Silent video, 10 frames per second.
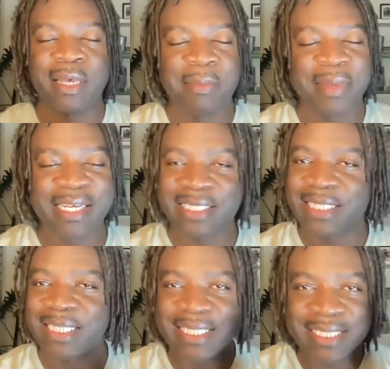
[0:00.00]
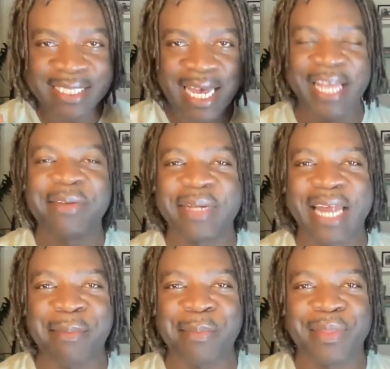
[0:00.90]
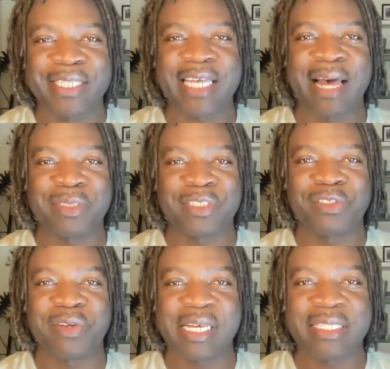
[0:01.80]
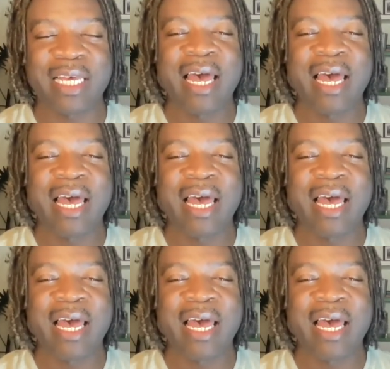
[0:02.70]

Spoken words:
because that's exactly what happened with these options trades.